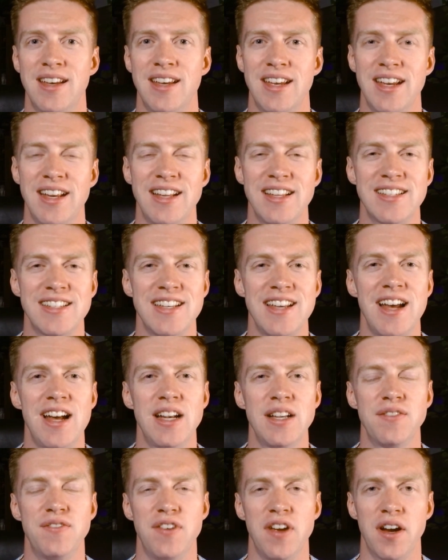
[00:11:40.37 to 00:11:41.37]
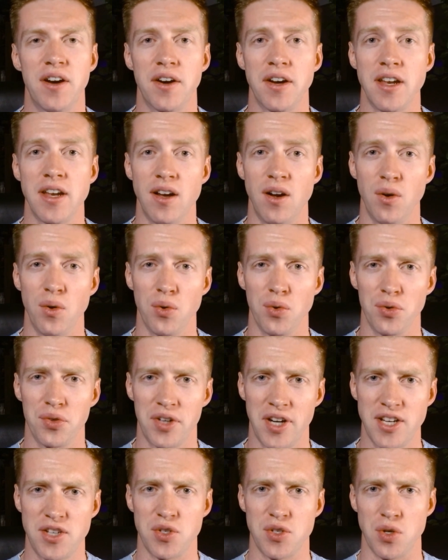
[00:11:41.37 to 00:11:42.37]
it is not a very
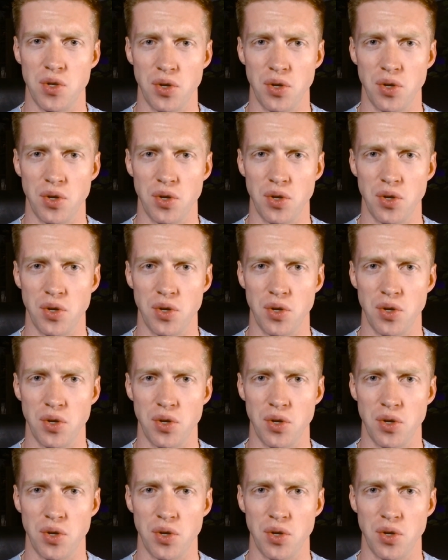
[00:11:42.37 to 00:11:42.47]
original